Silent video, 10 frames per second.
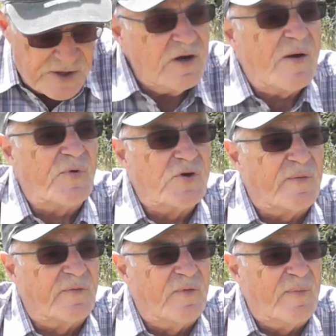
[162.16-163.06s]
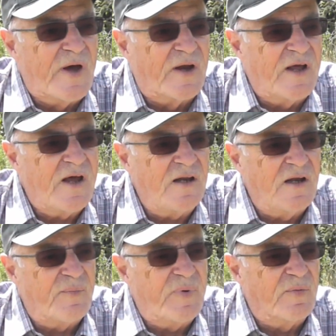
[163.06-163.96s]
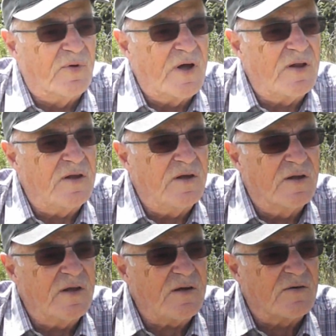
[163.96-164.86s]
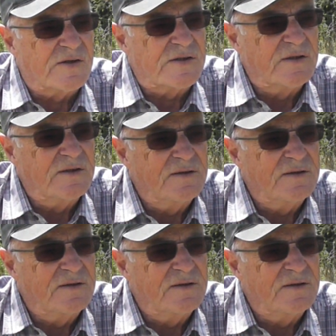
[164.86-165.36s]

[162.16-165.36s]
So you're up on top of a mountain. How do you let people know that you're there, Chris?